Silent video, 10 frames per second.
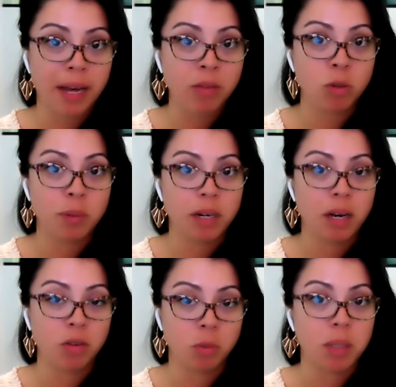bathroom in
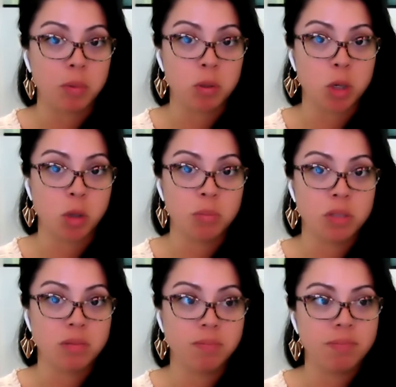other people's
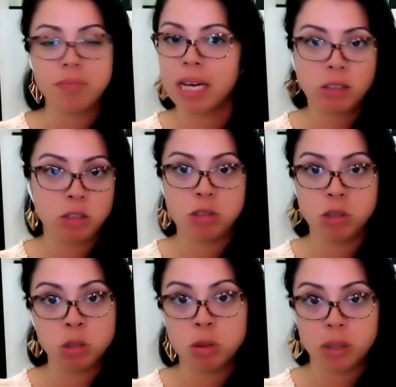homes. That's
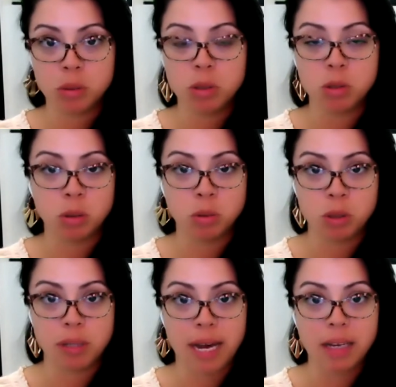just gross, don't
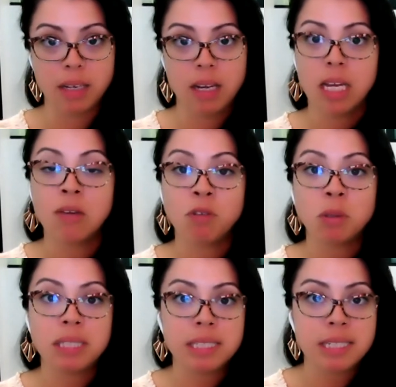do that. If you
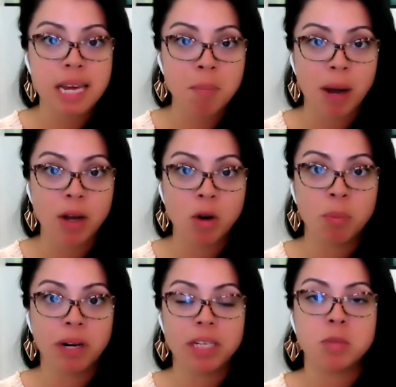need to take bio
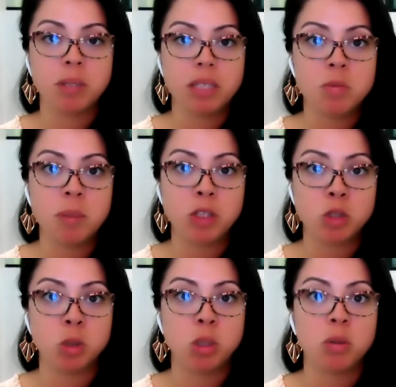breaks, please make
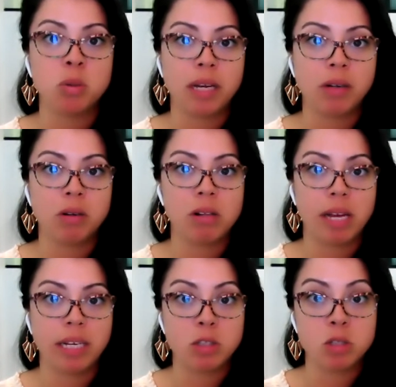sure that you let your
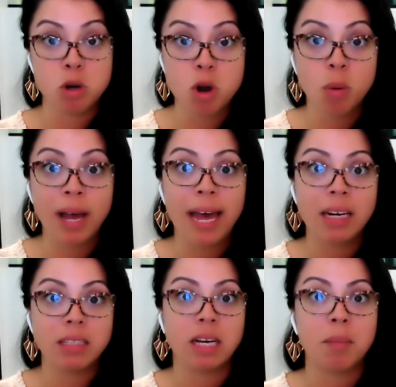clients know ahead
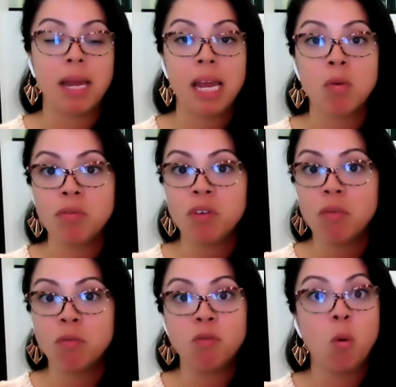of time. Hey, we've
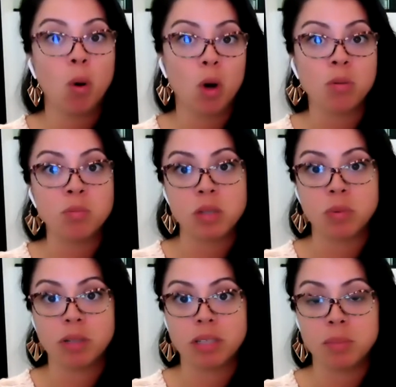got 4 homes that
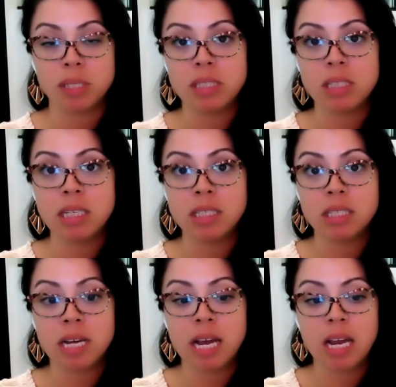we're gonna be seeing
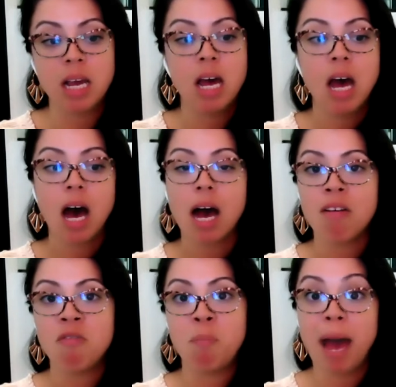today.
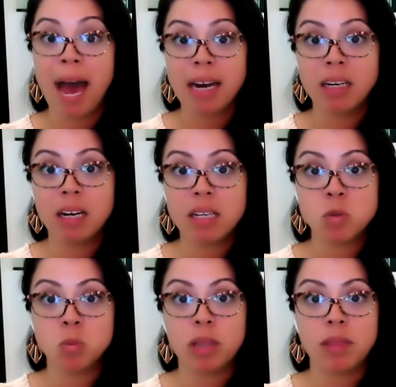I've padded
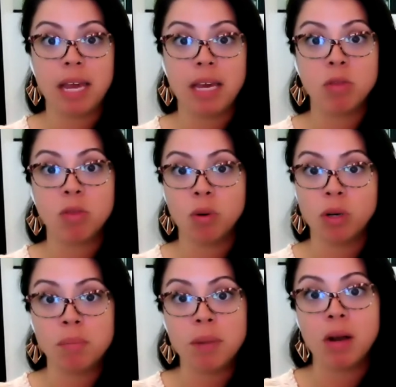us with a
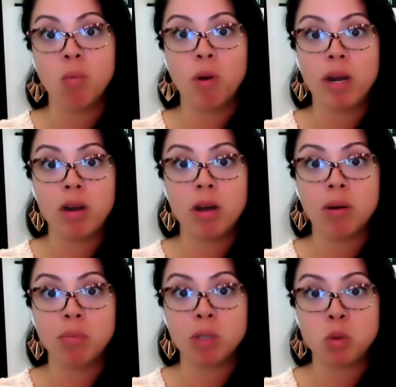30-minute window
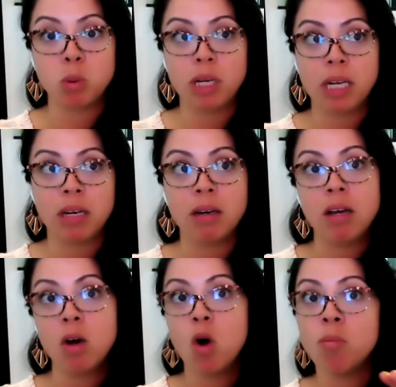in between
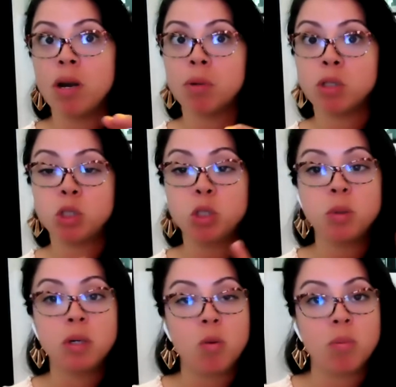home number 2
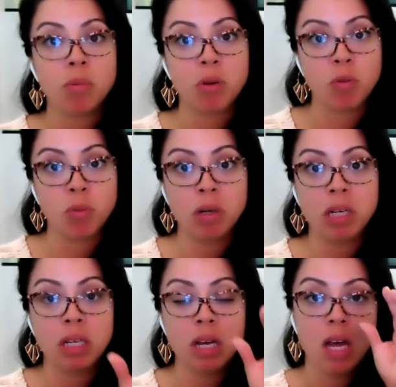and home number
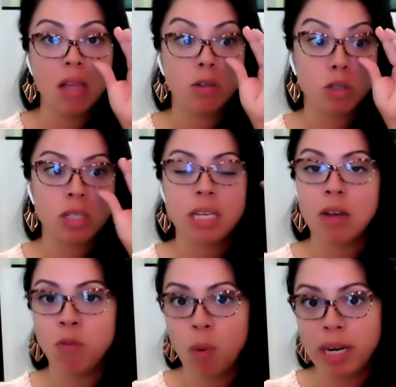3. There's a
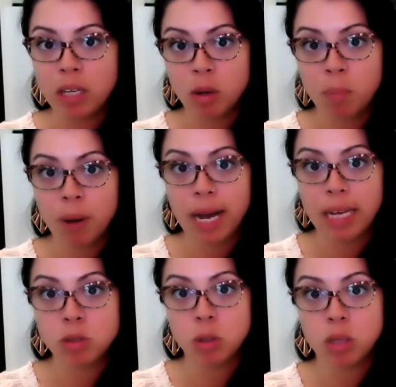Safeway
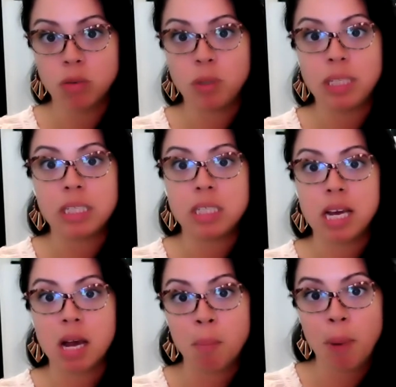nearby so that if we need to
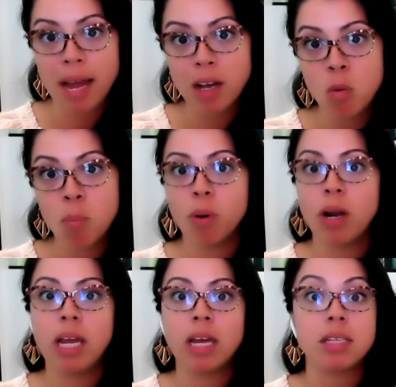take a bio
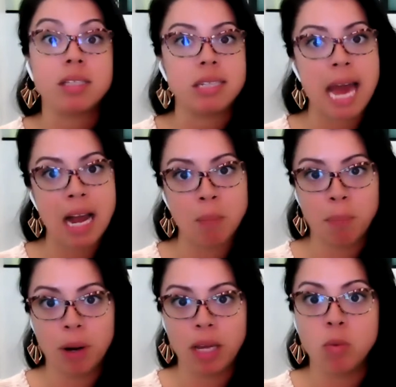break, a snack
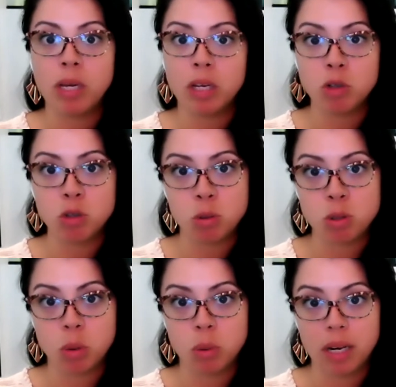break, we can do
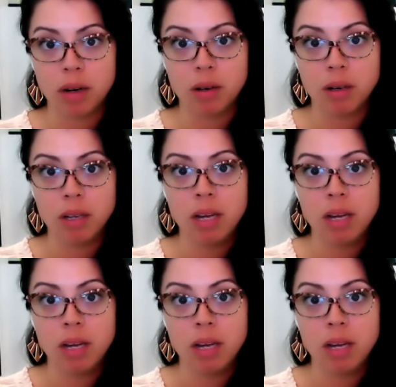so there.